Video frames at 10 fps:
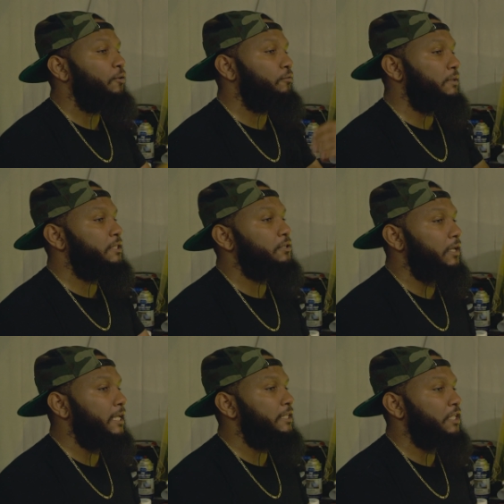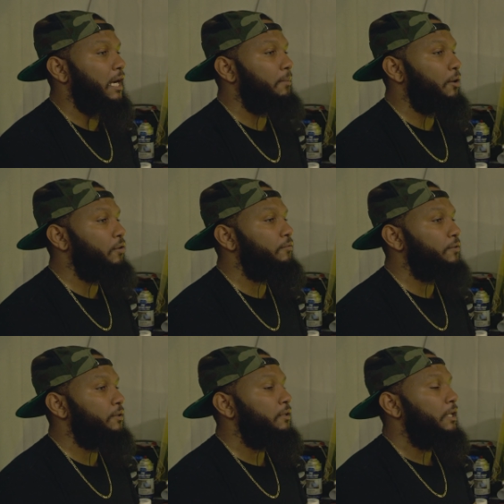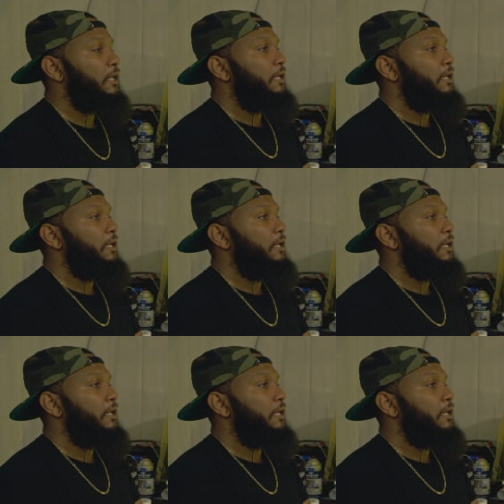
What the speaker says: or restart that job over,